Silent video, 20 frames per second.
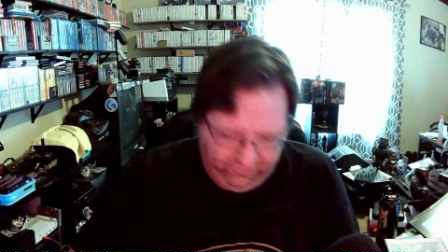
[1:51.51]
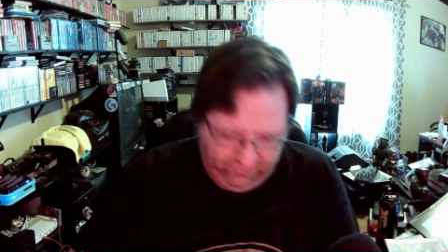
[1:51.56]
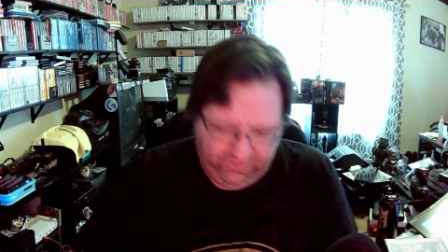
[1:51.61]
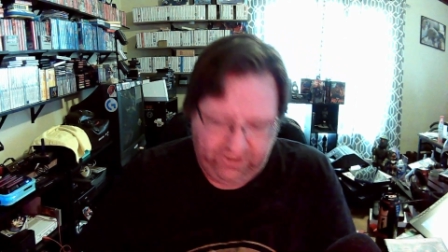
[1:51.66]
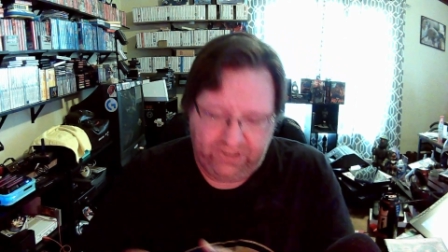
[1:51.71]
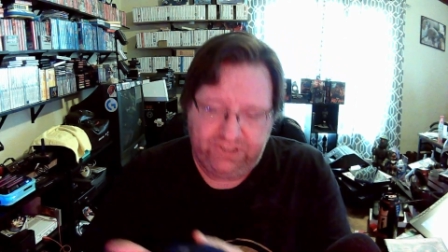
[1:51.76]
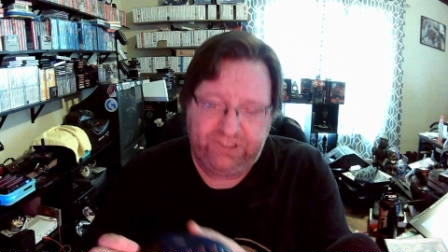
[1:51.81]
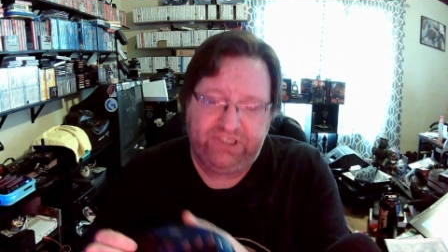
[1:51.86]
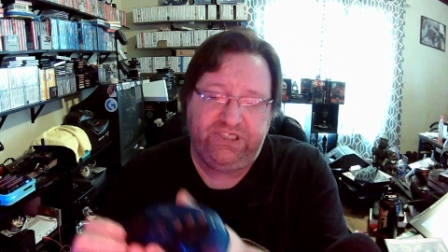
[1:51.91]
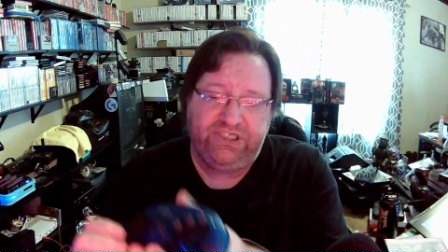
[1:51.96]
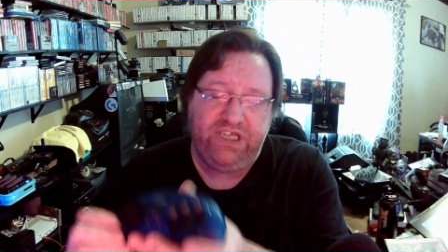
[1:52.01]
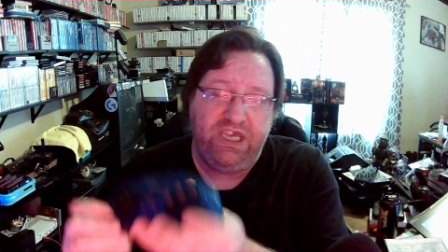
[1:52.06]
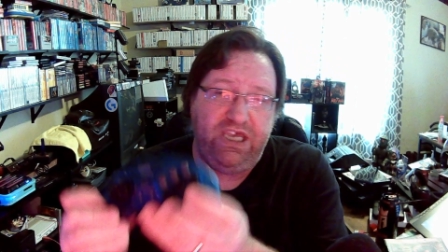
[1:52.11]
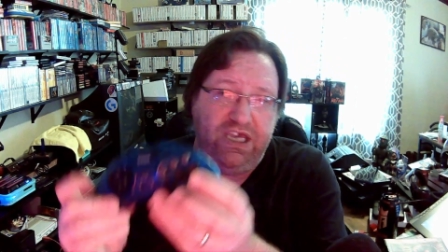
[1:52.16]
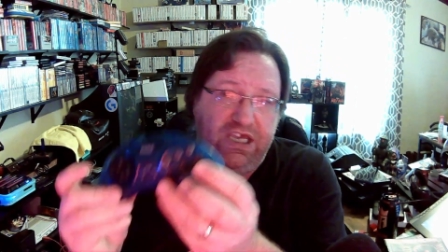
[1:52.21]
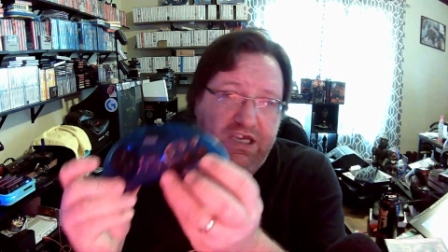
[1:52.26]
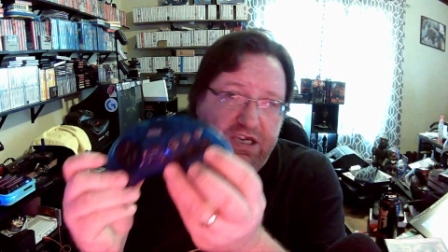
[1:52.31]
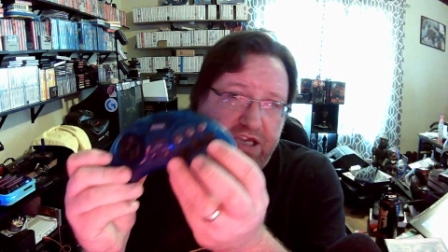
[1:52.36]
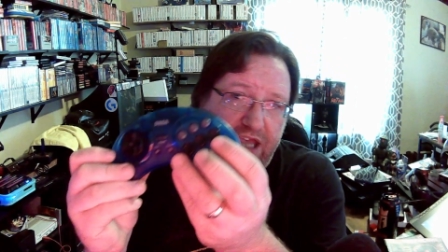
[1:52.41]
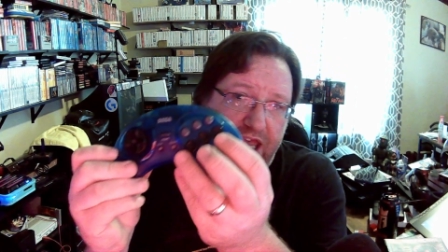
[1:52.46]
The
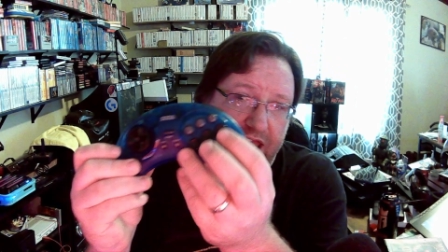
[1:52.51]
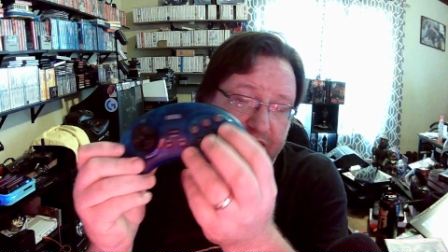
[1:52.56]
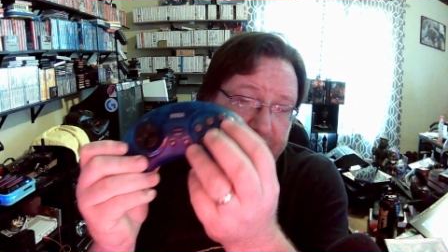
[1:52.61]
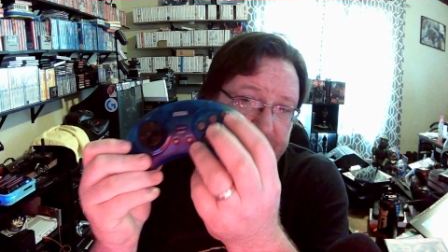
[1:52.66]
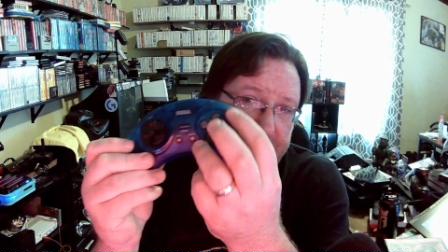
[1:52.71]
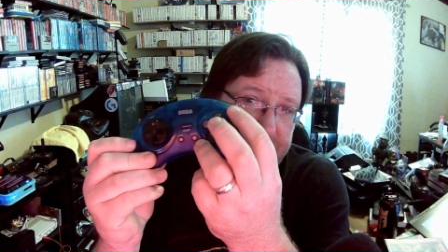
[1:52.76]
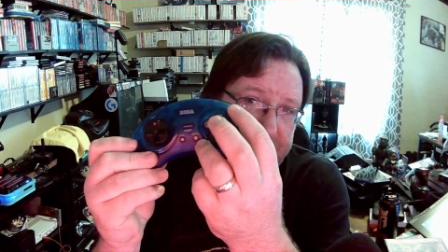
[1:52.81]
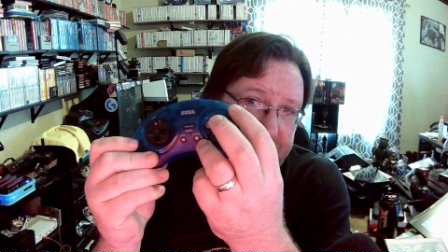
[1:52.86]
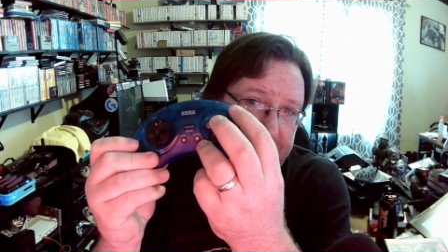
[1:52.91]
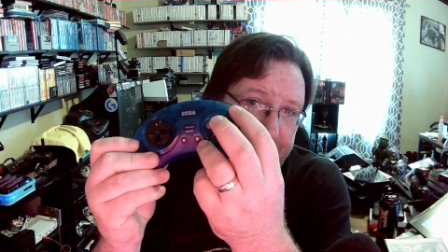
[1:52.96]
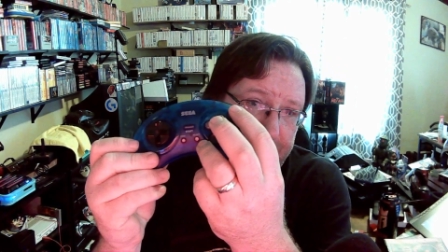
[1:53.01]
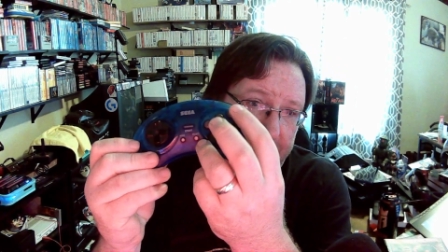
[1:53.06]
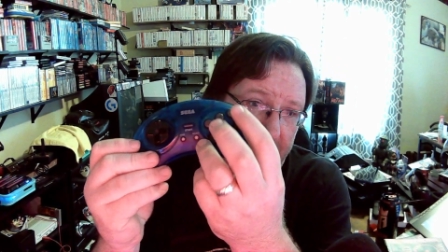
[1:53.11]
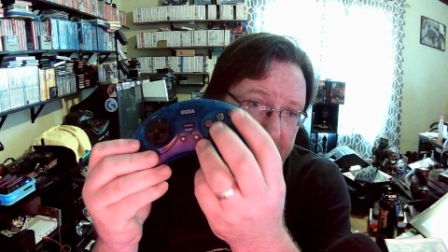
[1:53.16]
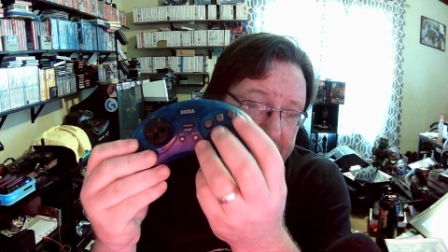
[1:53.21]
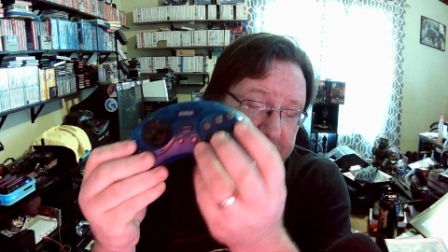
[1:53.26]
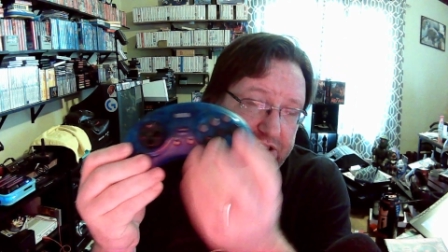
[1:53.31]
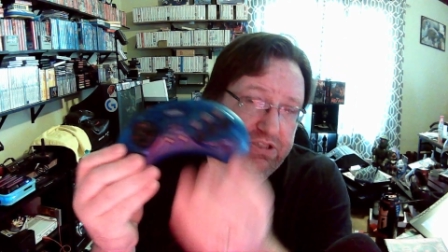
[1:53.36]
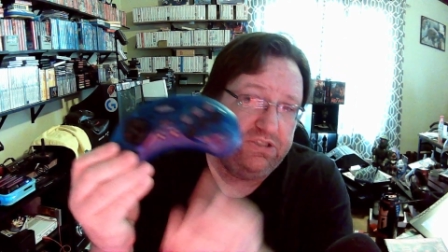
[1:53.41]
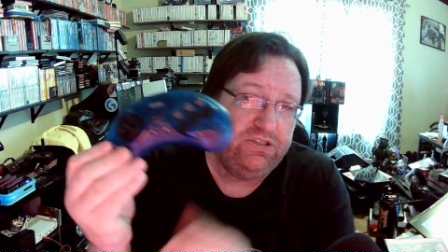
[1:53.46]
C and the Z
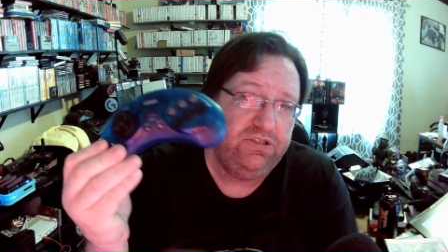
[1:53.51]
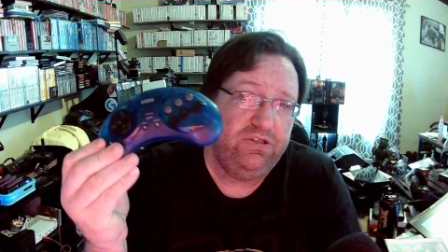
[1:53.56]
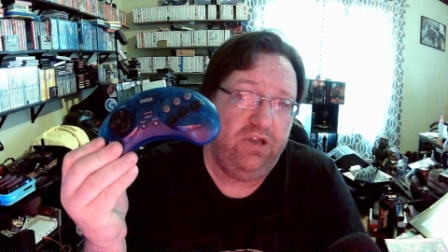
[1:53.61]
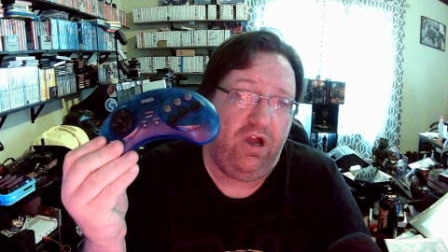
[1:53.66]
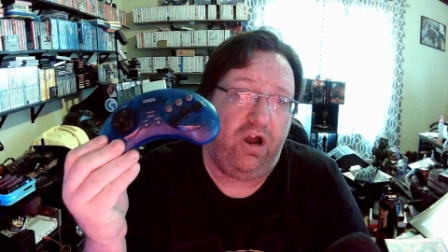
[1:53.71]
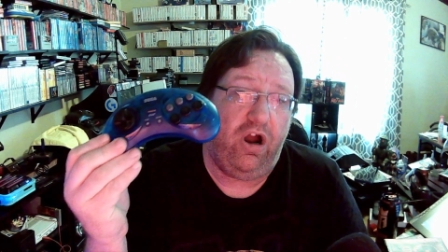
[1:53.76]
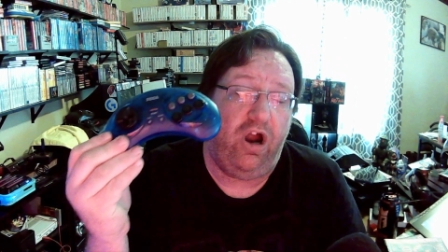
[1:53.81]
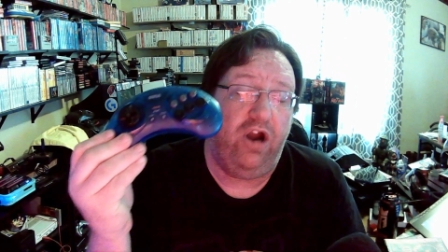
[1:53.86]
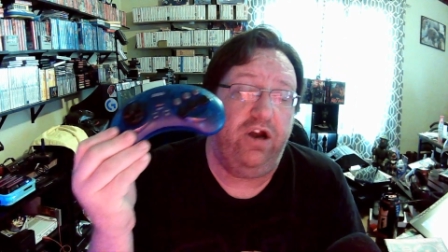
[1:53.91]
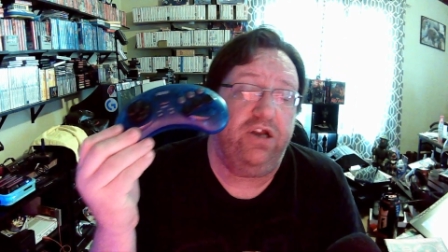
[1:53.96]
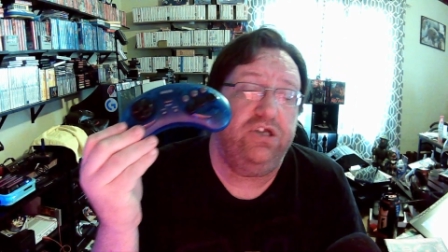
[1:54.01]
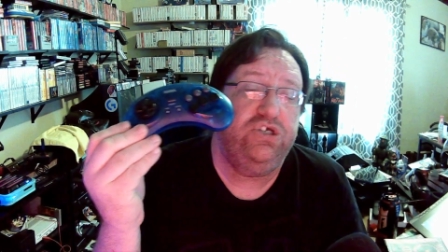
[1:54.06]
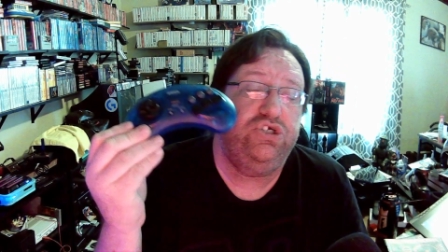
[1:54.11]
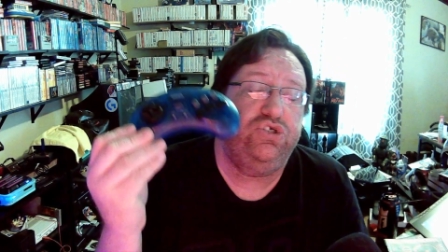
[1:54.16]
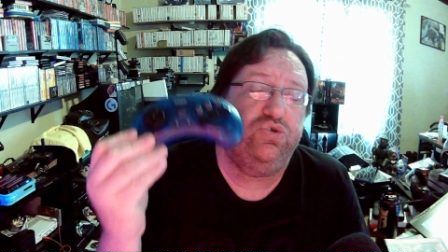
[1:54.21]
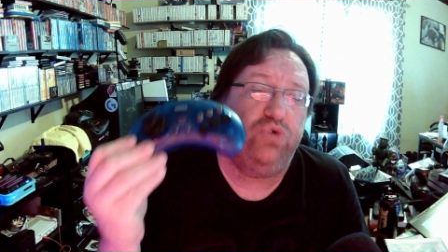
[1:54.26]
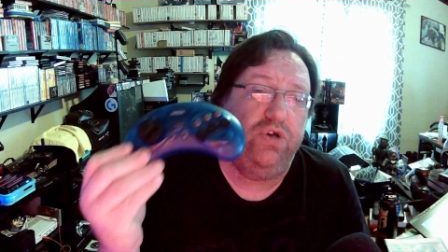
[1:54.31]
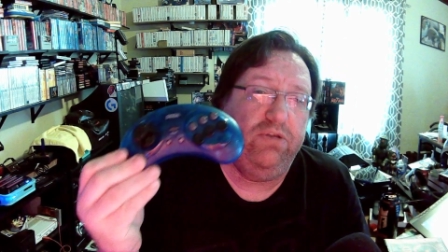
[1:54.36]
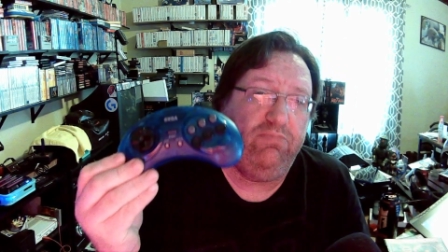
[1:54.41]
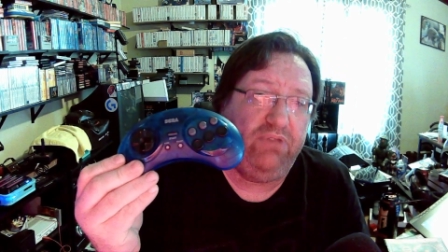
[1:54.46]
button are
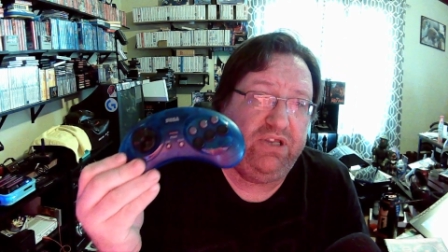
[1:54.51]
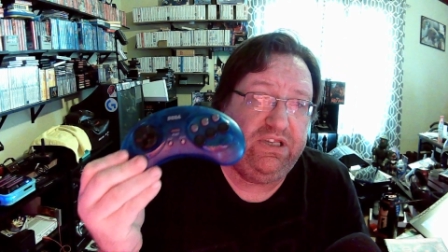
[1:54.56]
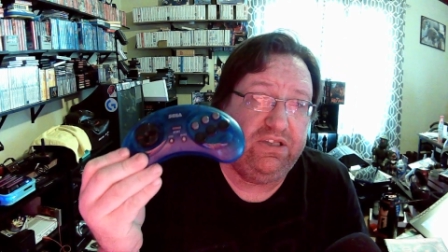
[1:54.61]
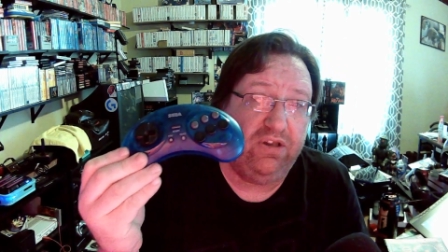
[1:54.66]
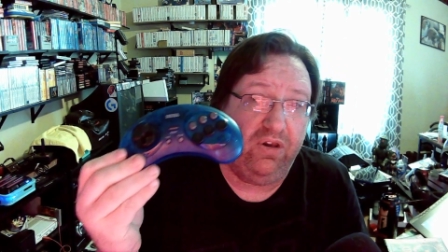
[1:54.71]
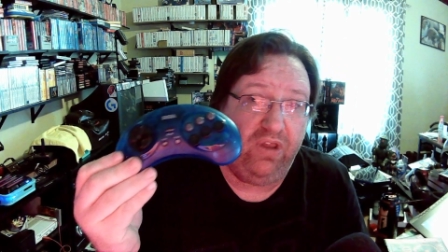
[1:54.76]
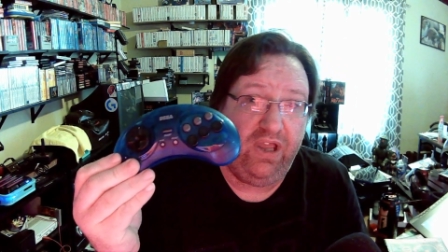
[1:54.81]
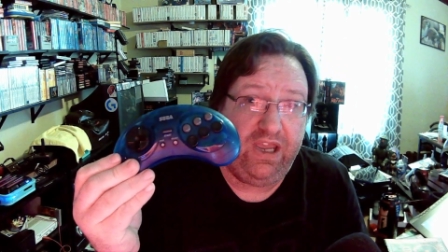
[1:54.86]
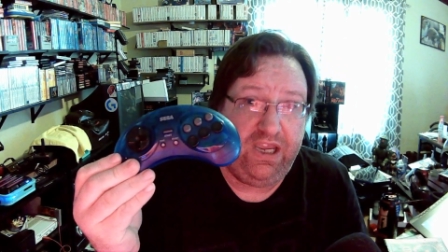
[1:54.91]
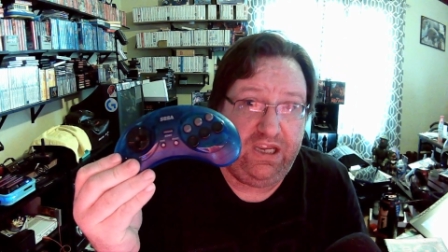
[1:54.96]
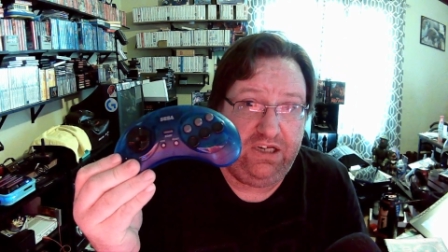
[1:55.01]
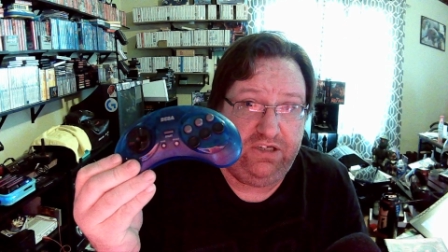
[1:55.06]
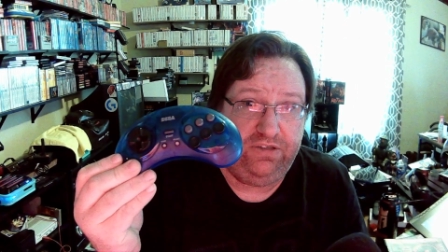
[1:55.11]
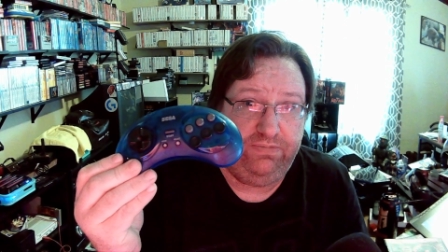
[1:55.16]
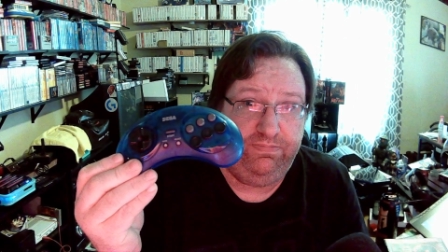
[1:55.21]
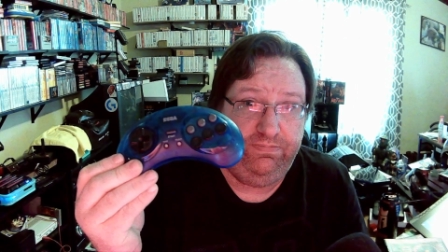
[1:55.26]
extremely delayed.